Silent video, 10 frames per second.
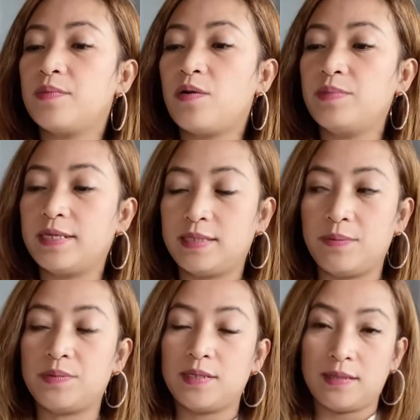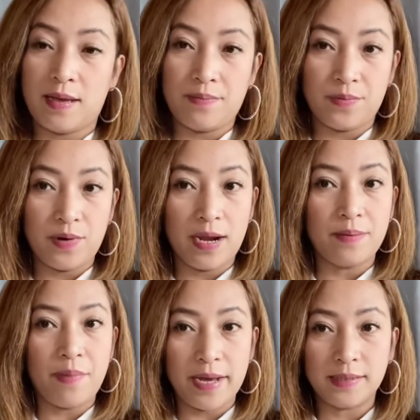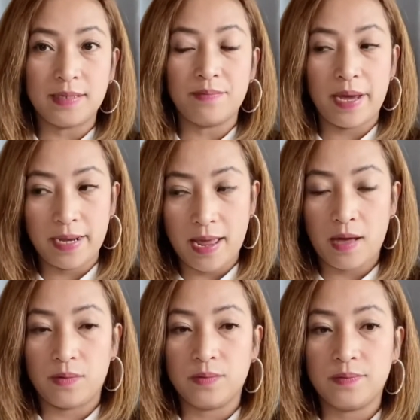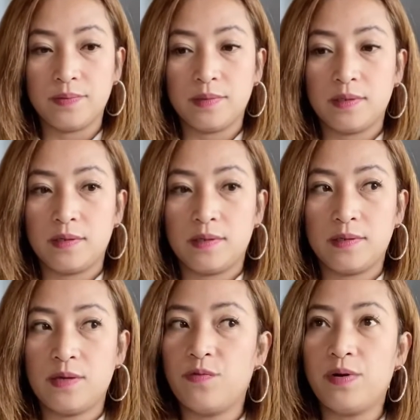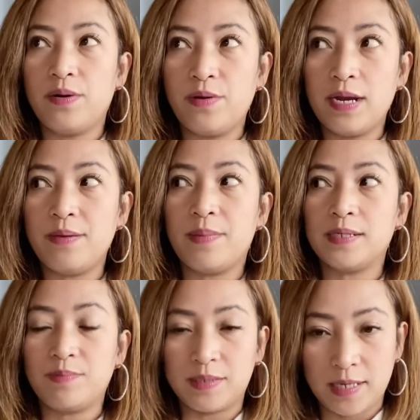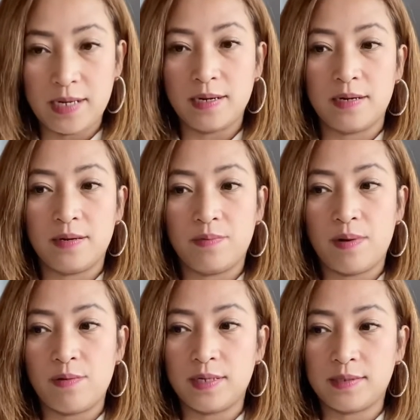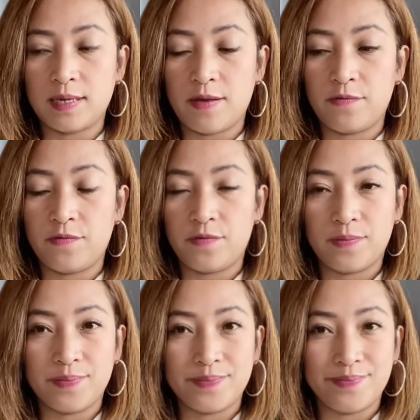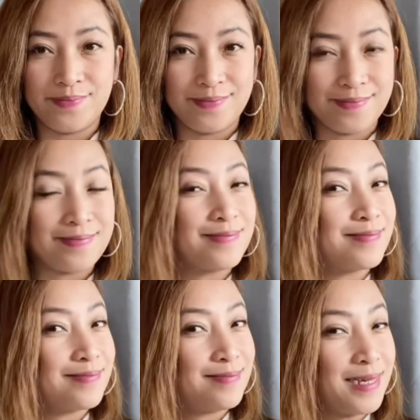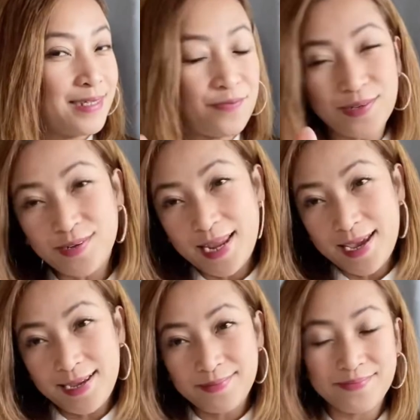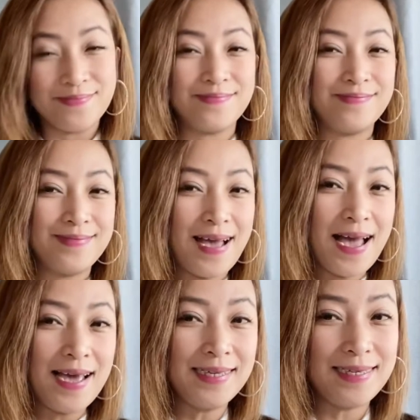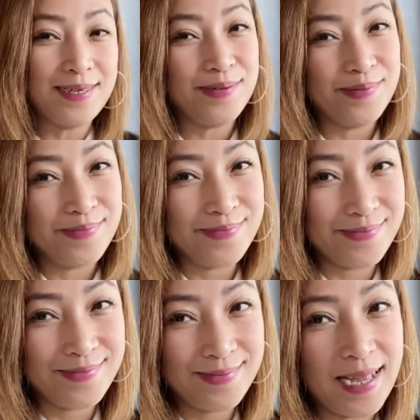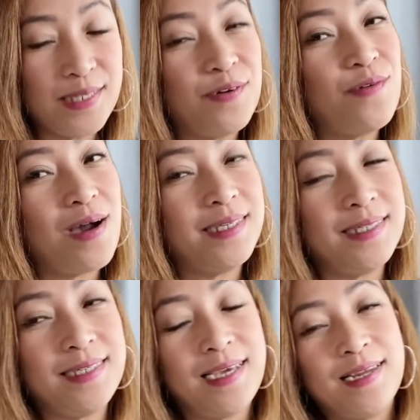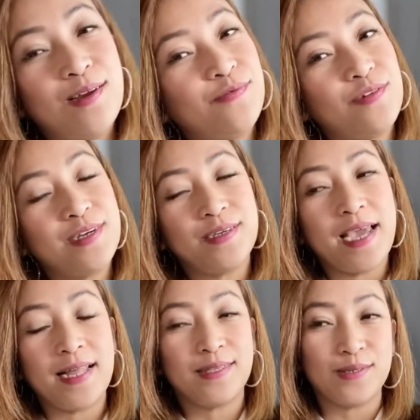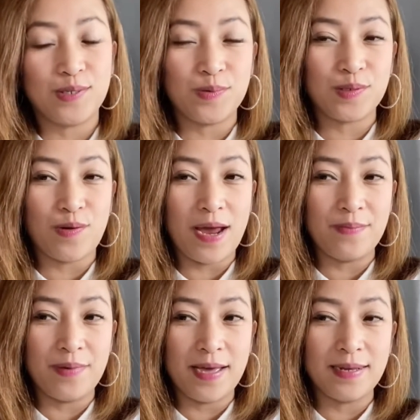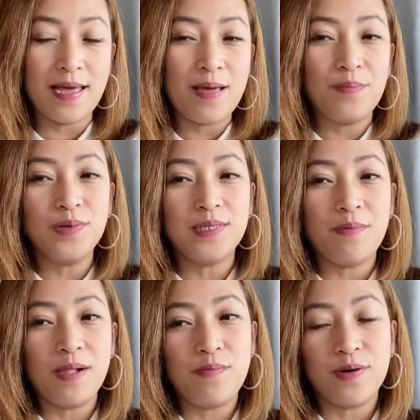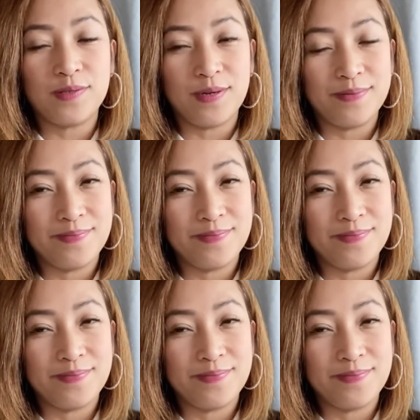of the tips that I'm really advising by now. So we really must be take care of ourselves. That's it for today. Guys, see you. Thanks for watching, and don't forget to subscribe and push the bell button.